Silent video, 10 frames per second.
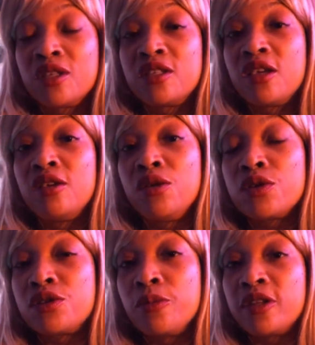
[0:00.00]
See, you were
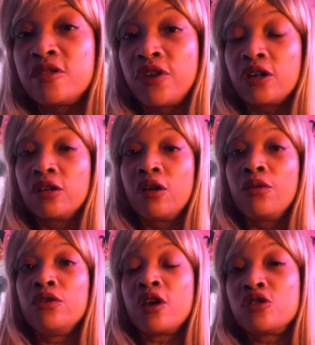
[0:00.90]
stupid as fuck
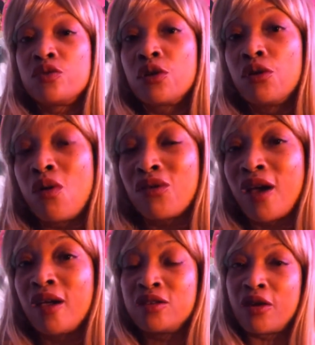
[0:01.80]
when you thought you was gonna go
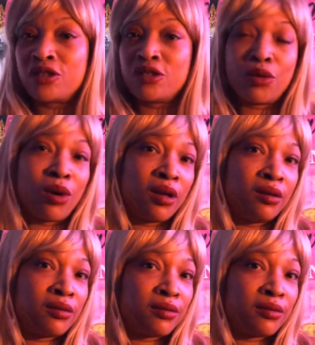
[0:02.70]
online and talk shit to Kwani.